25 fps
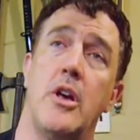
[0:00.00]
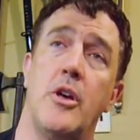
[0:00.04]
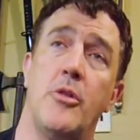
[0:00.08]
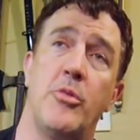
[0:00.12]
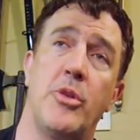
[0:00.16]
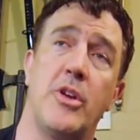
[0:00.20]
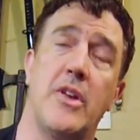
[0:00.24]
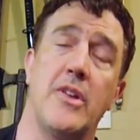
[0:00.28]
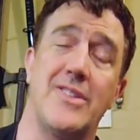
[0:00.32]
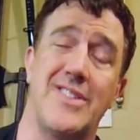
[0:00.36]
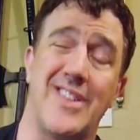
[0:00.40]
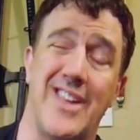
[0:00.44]

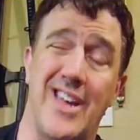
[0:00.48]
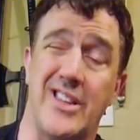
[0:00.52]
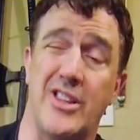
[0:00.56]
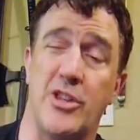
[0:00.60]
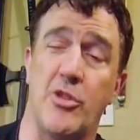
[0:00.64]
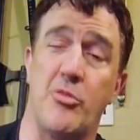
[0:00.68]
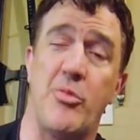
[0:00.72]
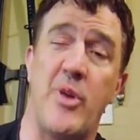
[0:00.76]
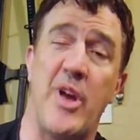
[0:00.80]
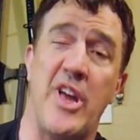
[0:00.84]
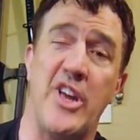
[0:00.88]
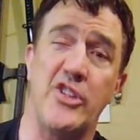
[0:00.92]
Because at
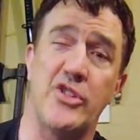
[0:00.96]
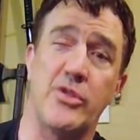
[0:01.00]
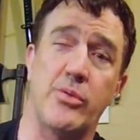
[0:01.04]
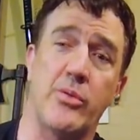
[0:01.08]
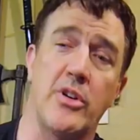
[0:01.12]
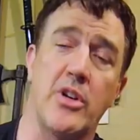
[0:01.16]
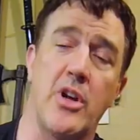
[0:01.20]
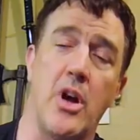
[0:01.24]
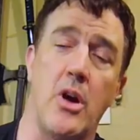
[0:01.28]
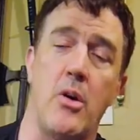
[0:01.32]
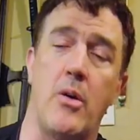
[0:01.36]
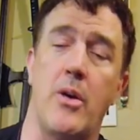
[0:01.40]
the pace we're
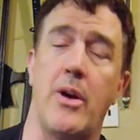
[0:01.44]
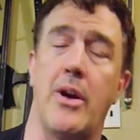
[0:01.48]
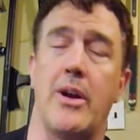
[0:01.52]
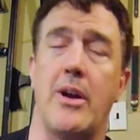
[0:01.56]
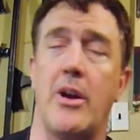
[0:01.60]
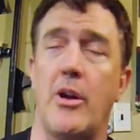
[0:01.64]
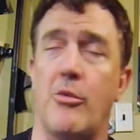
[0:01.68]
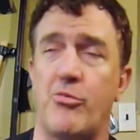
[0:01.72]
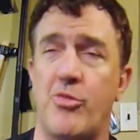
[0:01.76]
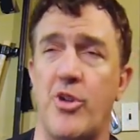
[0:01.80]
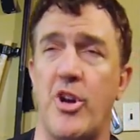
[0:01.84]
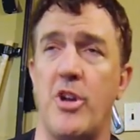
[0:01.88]
going,
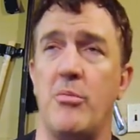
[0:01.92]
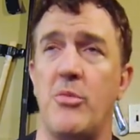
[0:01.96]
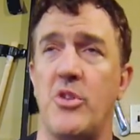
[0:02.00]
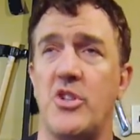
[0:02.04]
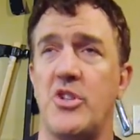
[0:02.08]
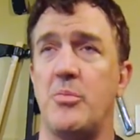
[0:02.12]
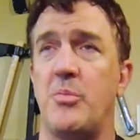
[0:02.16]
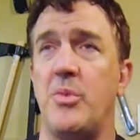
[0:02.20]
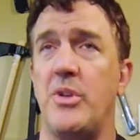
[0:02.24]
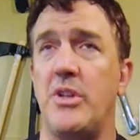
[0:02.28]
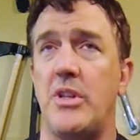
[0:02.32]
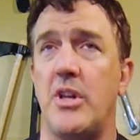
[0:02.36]
I'll pretty
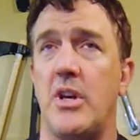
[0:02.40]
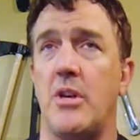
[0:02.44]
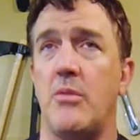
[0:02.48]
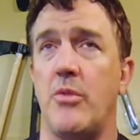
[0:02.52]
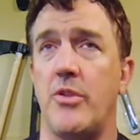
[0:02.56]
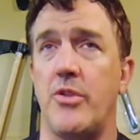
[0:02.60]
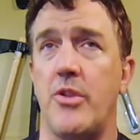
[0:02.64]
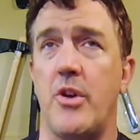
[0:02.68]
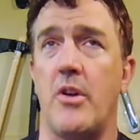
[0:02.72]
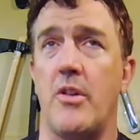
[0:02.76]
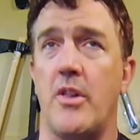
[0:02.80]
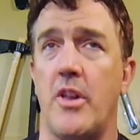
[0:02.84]
much be done
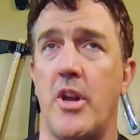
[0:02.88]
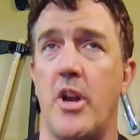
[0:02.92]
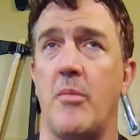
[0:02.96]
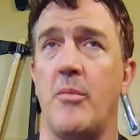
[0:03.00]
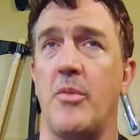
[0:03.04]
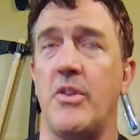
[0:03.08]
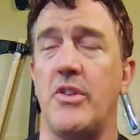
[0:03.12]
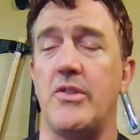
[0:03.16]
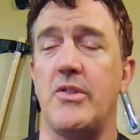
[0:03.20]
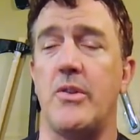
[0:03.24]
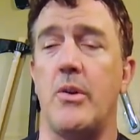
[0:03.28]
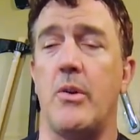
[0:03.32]
with all the
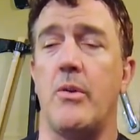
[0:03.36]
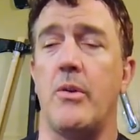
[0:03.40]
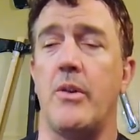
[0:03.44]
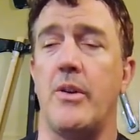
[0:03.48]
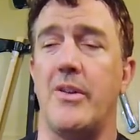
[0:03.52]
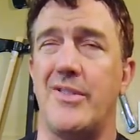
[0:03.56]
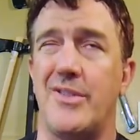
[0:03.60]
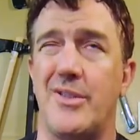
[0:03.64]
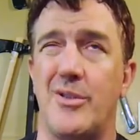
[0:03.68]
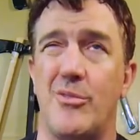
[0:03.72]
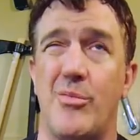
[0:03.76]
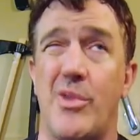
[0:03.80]
Army
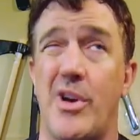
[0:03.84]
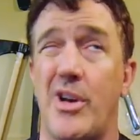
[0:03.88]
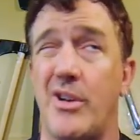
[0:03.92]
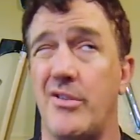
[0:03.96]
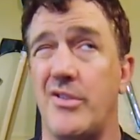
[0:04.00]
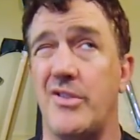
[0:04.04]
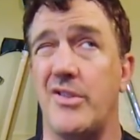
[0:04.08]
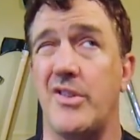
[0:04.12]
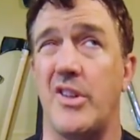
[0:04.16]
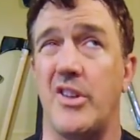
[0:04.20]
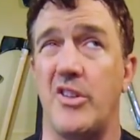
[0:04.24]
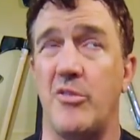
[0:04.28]
stories in about
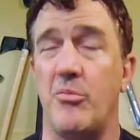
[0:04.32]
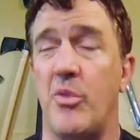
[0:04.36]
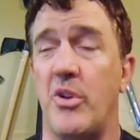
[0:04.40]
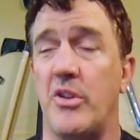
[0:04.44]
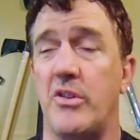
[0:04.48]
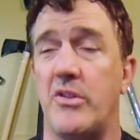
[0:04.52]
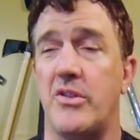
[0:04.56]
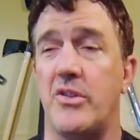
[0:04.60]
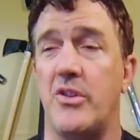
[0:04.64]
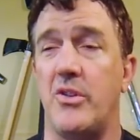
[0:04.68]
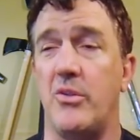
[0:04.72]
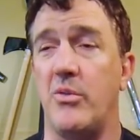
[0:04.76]
6
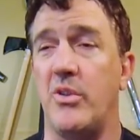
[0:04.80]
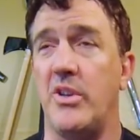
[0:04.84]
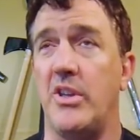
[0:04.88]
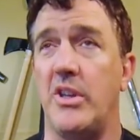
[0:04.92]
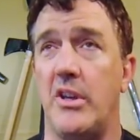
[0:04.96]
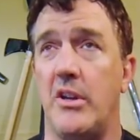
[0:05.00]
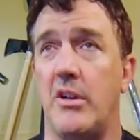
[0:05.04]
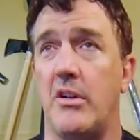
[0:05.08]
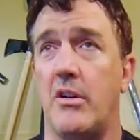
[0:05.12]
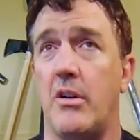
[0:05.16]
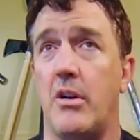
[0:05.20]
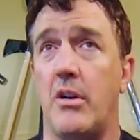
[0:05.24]
months to a
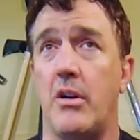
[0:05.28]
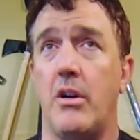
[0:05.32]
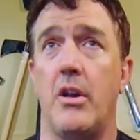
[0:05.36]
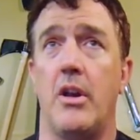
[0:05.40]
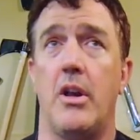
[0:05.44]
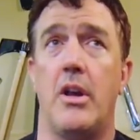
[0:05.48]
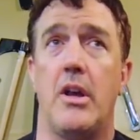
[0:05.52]
year.